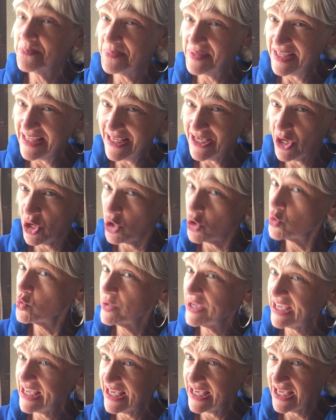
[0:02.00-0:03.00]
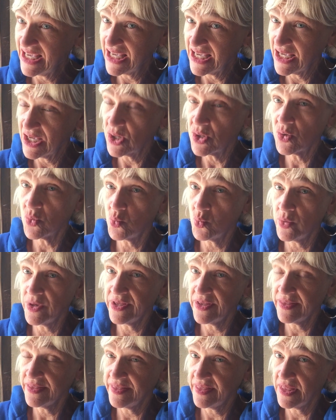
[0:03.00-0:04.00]
being okay
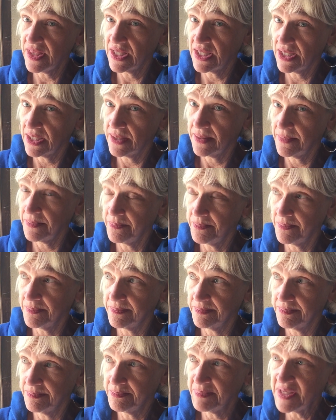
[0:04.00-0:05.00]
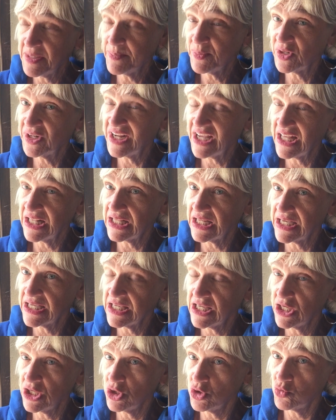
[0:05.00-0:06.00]
with people not
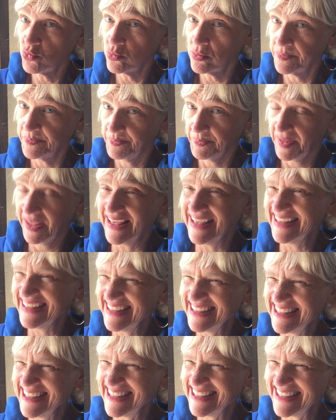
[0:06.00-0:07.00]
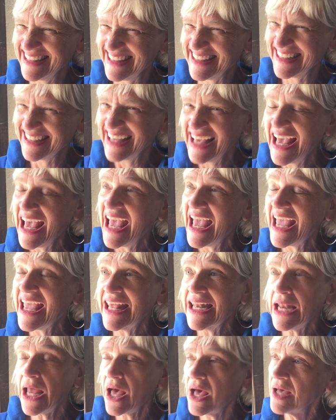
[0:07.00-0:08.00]
liking you.
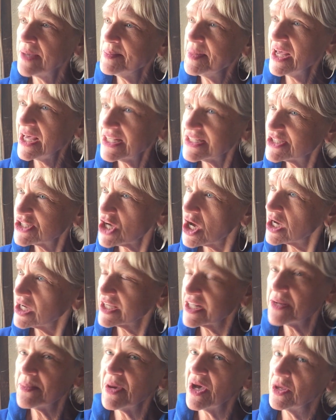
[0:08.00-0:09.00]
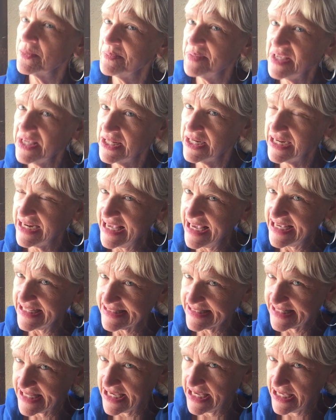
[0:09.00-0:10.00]
And I'm not talking about being an
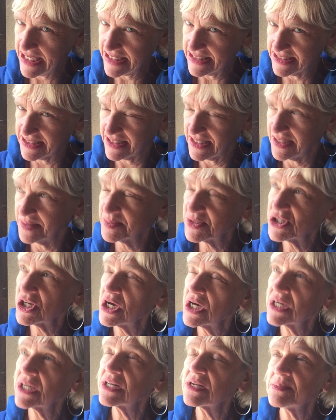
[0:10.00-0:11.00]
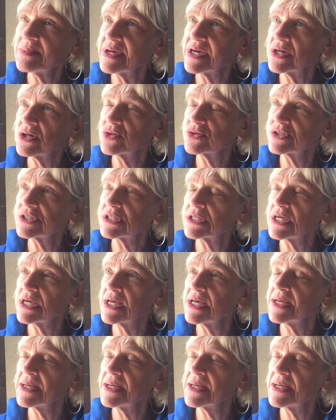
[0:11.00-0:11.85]
asshat. I'm talking about